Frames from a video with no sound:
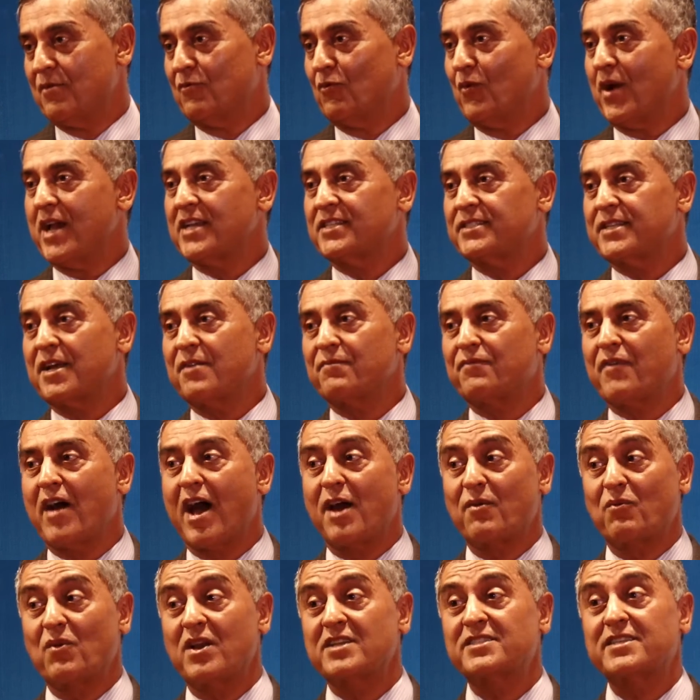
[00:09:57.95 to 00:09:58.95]
west and
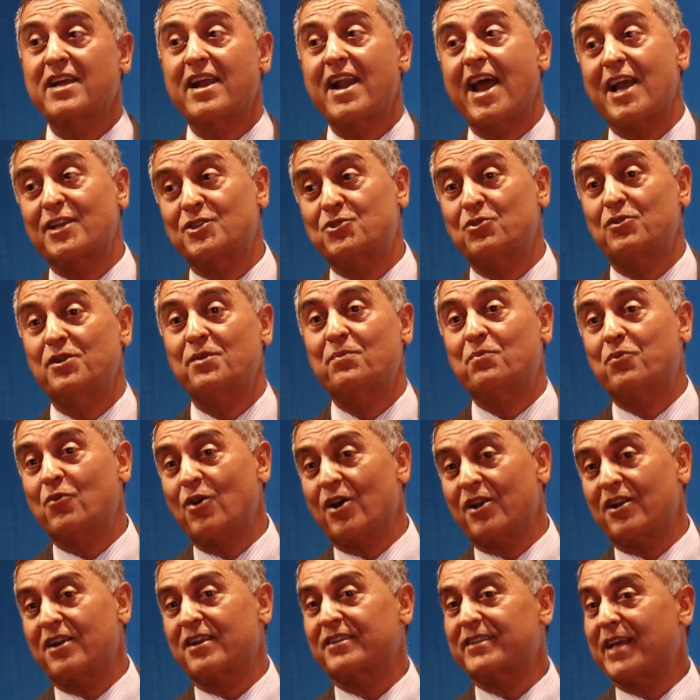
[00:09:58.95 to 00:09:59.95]
far west, are actually
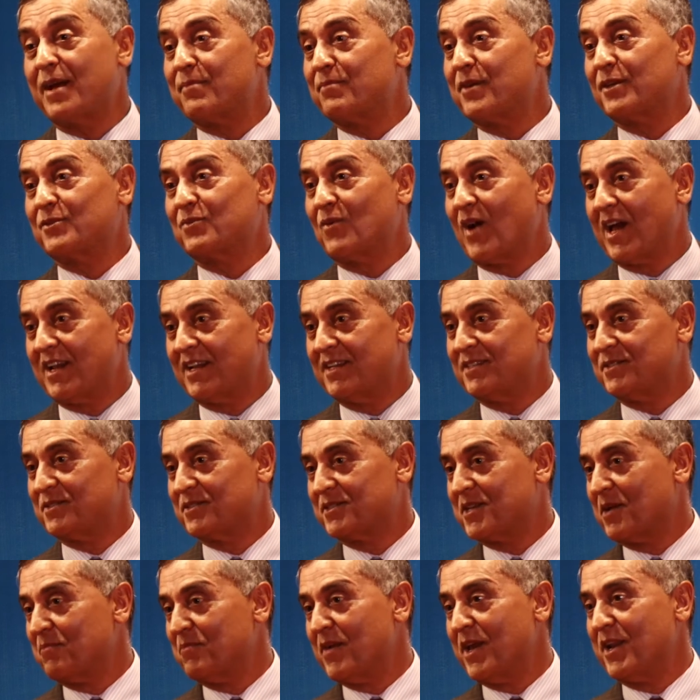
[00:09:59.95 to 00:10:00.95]
poorer than
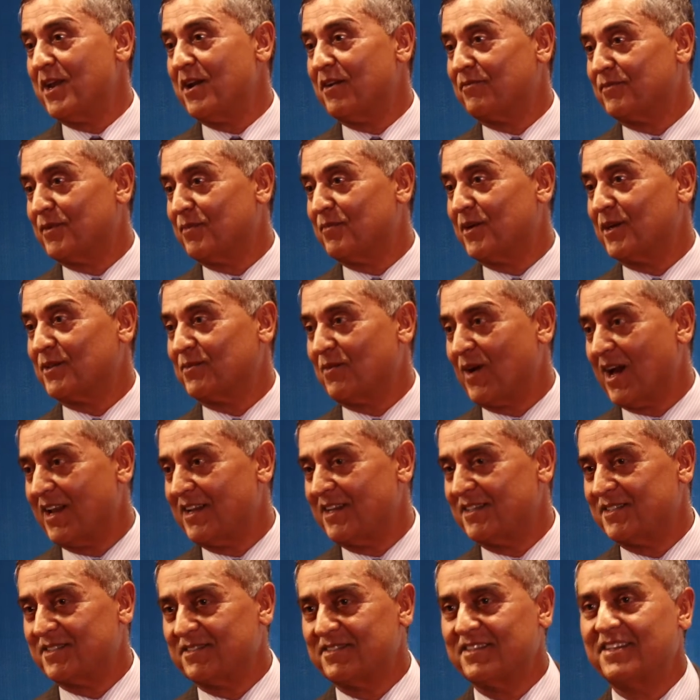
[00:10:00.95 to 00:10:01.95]
Matwalis, many of the
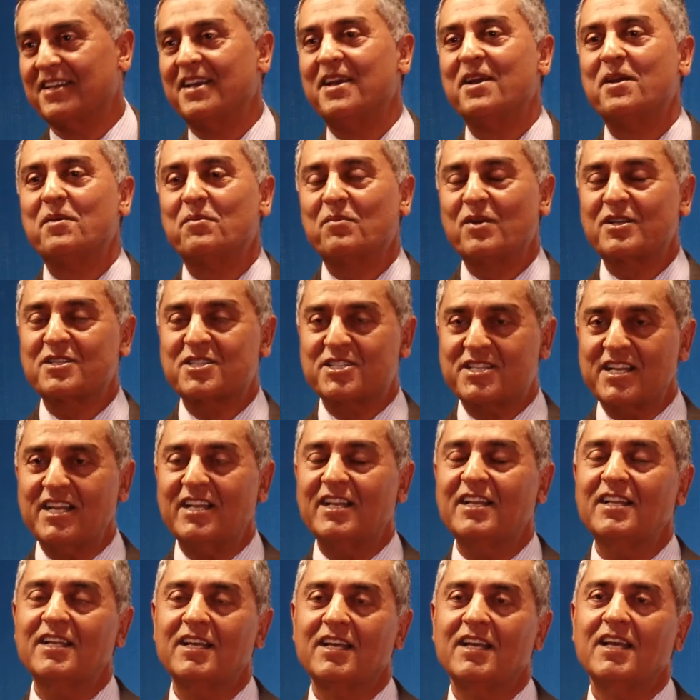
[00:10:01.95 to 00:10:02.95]
Matwalis. But
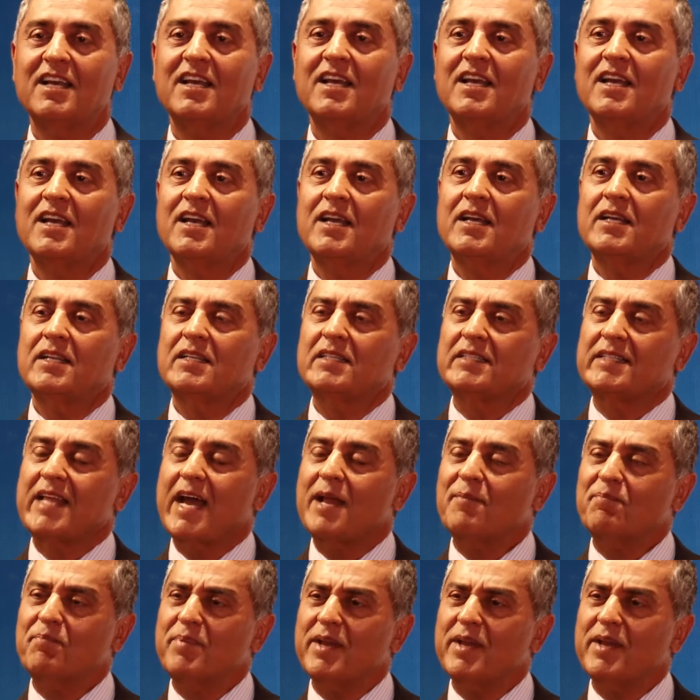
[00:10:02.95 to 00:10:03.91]
still, that